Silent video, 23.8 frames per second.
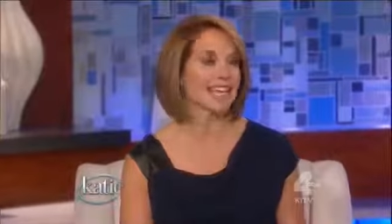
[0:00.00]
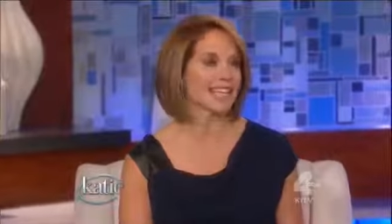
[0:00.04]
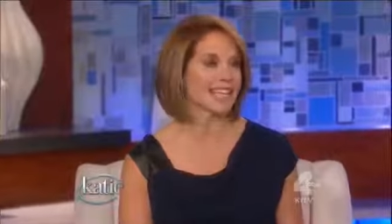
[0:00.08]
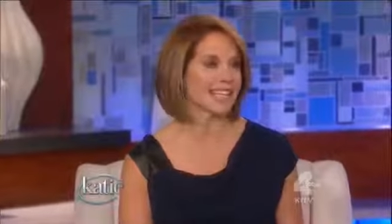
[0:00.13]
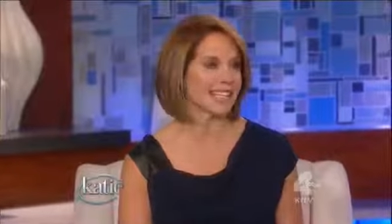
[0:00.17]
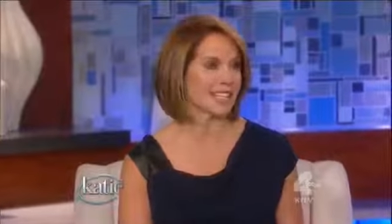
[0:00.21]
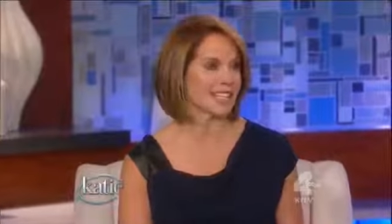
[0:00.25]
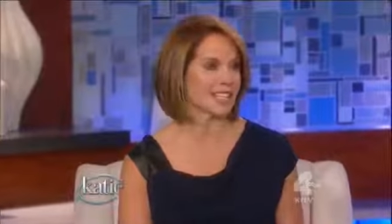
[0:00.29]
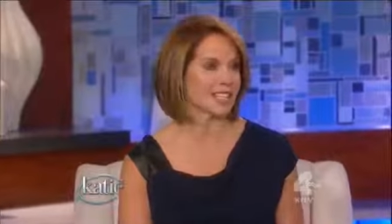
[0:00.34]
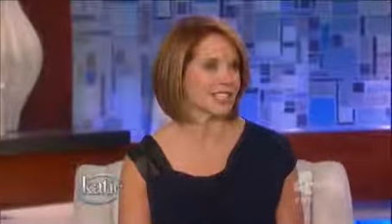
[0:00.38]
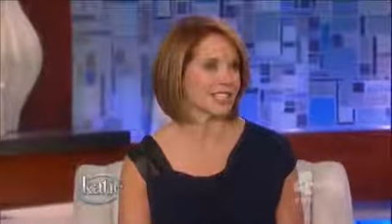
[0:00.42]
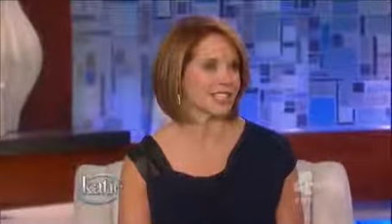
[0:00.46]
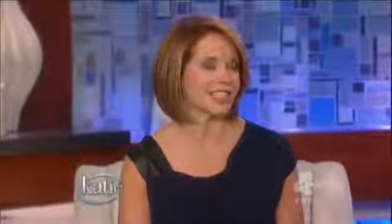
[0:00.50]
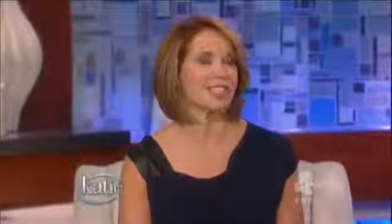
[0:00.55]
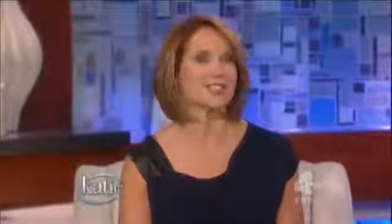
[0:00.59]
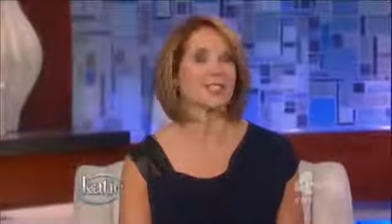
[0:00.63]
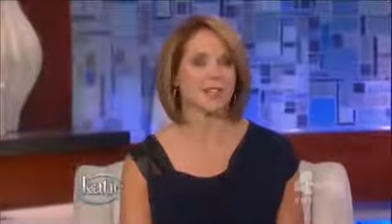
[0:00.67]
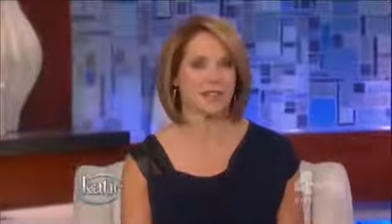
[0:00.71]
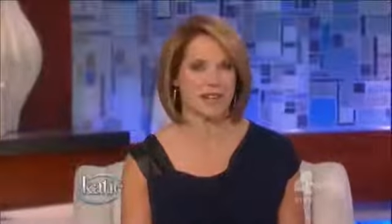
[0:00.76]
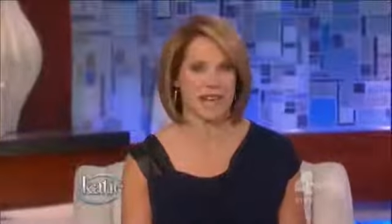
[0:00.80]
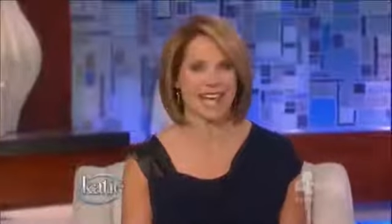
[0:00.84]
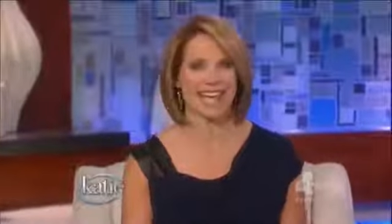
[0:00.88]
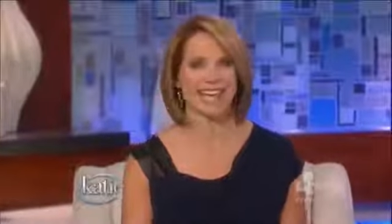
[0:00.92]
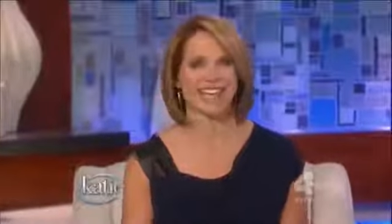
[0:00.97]
English
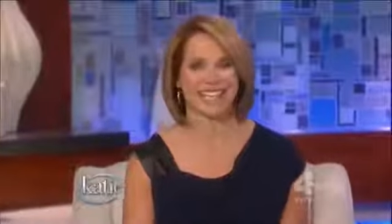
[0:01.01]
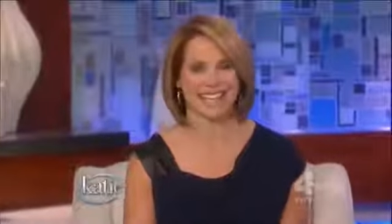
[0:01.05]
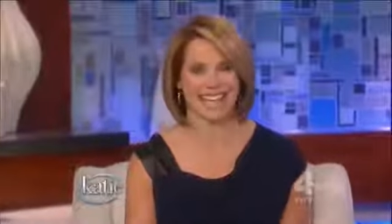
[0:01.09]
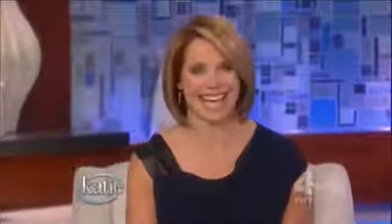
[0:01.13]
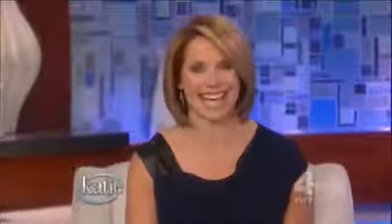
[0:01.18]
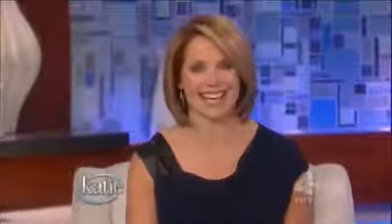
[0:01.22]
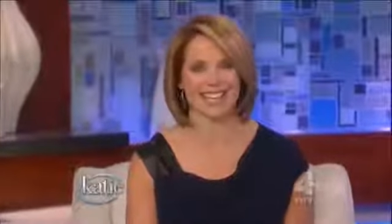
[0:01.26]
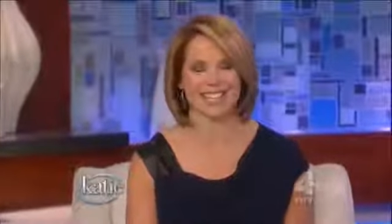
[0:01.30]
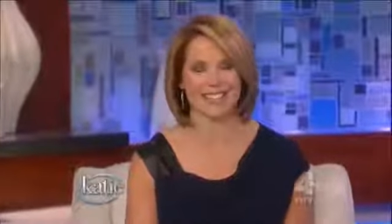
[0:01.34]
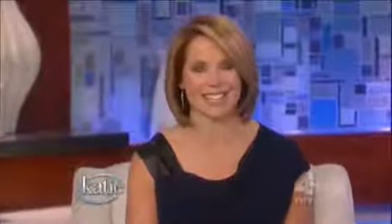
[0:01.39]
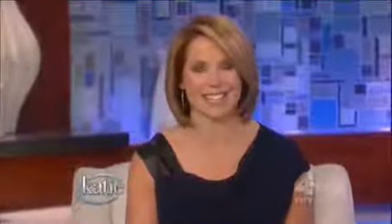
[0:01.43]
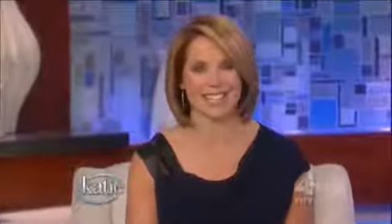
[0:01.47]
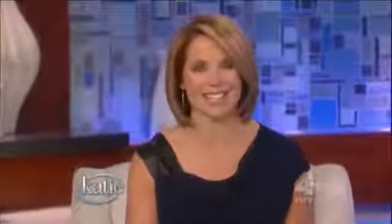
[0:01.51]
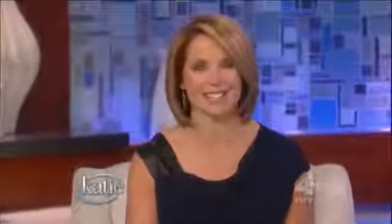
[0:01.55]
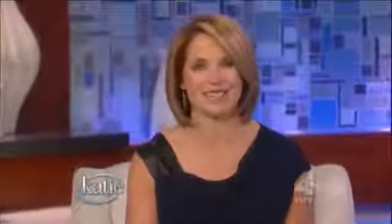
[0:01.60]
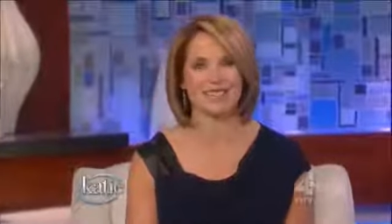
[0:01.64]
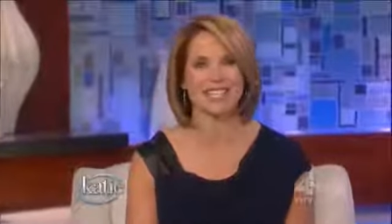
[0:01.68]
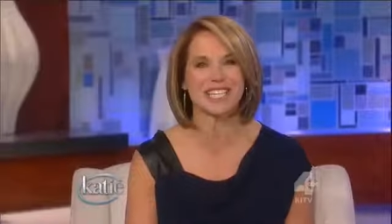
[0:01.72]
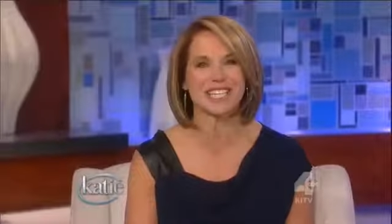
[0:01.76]
is her eighth language.